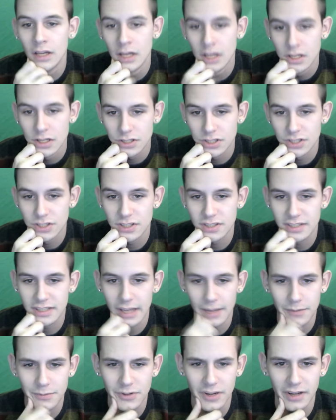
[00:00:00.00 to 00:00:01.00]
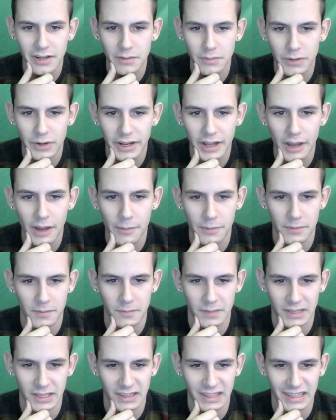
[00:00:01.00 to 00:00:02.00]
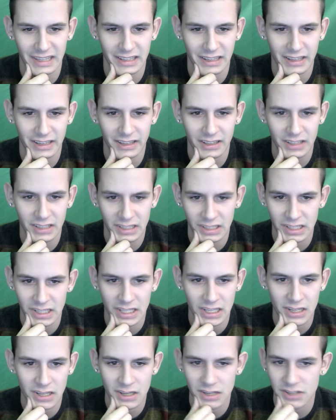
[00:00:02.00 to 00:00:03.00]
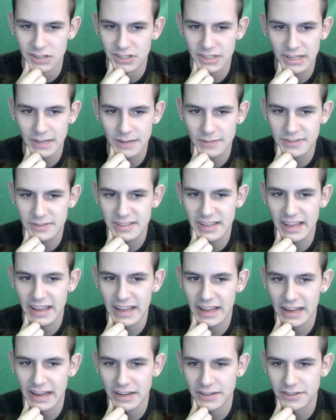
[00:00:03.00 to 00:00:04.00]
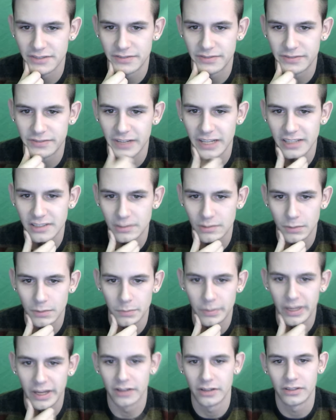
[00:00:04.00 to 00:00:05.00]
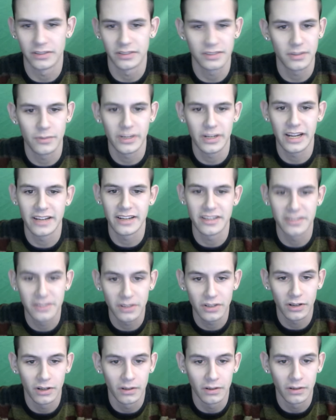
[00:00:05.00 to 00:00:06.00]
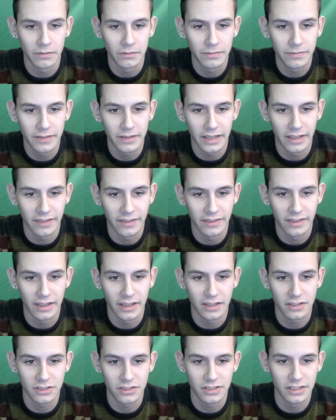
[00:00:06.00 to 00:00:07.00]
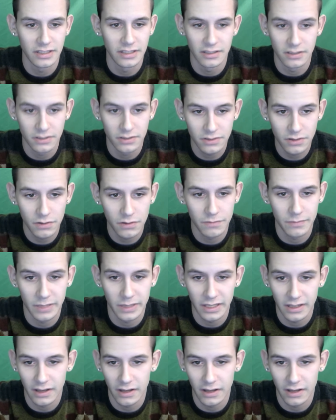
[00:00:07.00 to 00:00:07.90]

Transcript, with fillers: She just kept trying to break up with me that night. She kept saying I should find someone better, someone I deserve, and that she didn't deserve me.